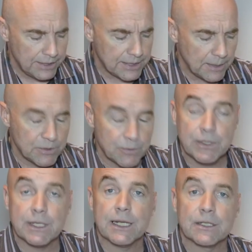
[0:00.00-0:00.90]
It comes
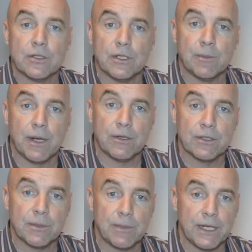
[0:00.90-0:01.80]
with an external power
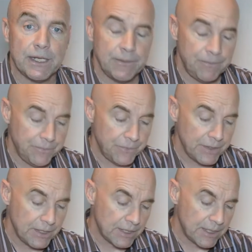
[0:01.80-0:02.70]
supply,
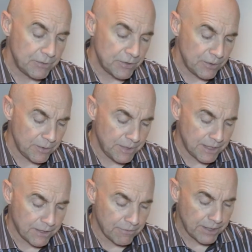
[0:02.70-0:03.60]
comes to the
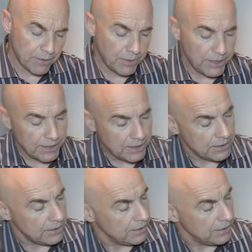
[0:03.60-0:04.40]
market right away, and